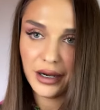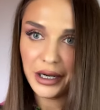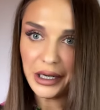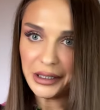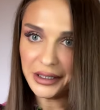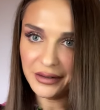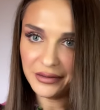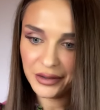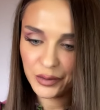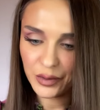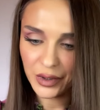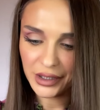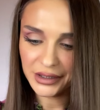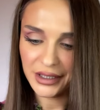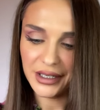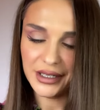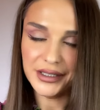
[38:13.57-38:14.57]
Another
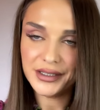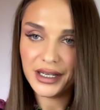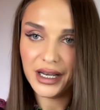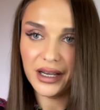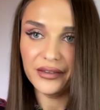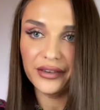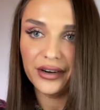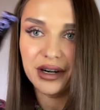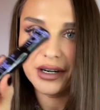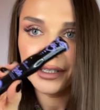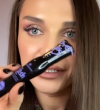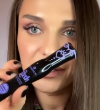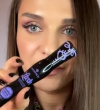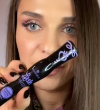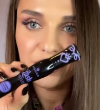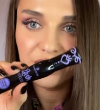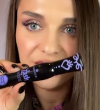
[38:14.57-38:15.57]
one, guys, I've heard
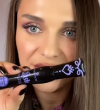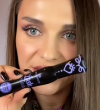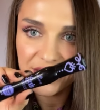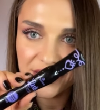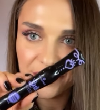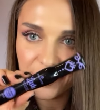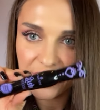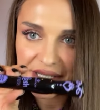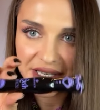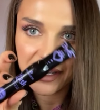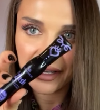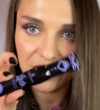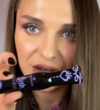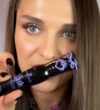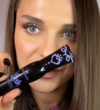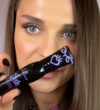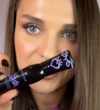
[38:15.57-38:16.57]
about these
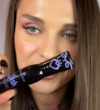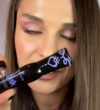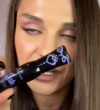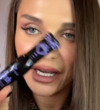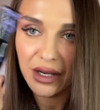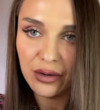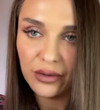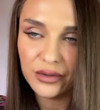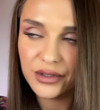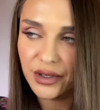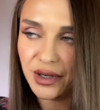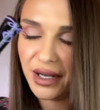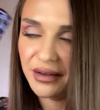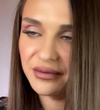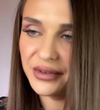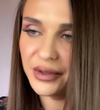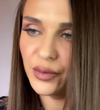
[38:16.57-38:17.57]
mascaras. I also
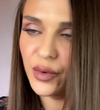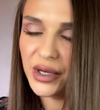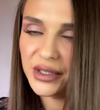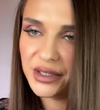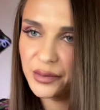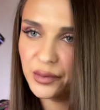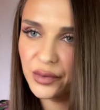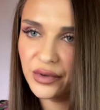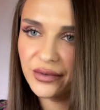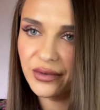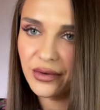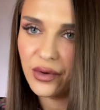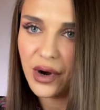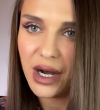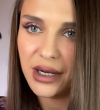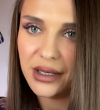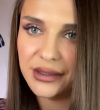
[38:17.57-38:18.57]
have the waterproof
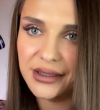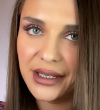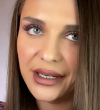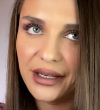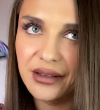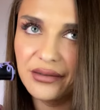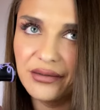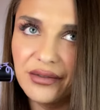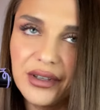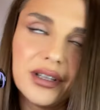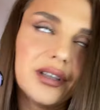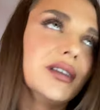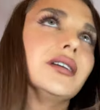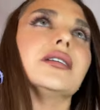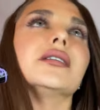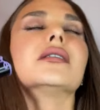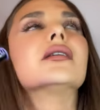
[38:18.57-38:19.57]
one and
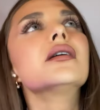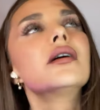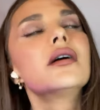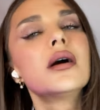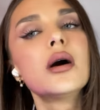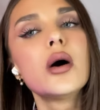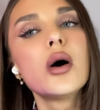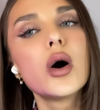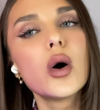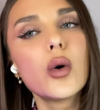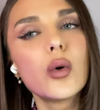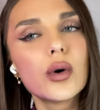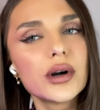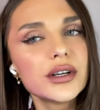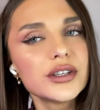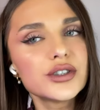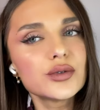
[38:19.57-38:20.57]
the
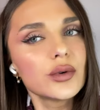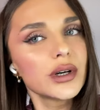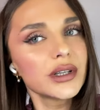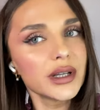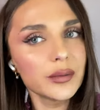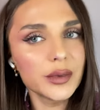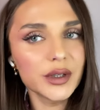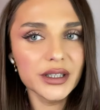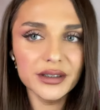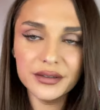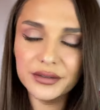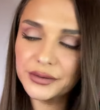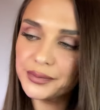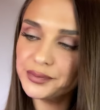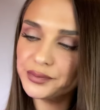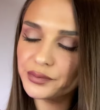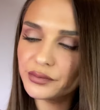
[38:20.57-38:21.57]
orange one, I believe.
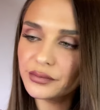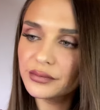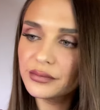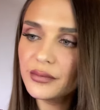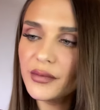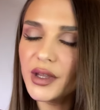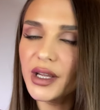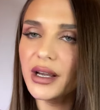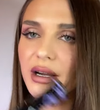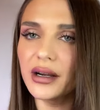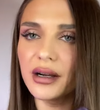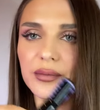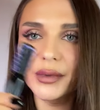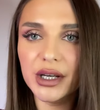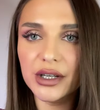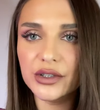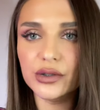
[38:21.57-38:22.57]
I'm
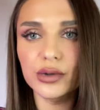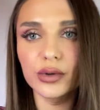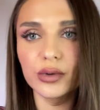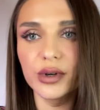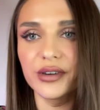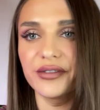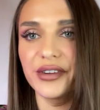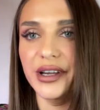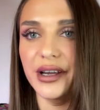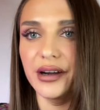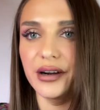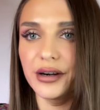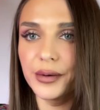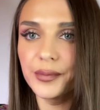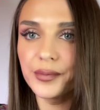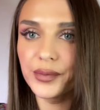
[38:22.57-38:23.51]
not sure where they are.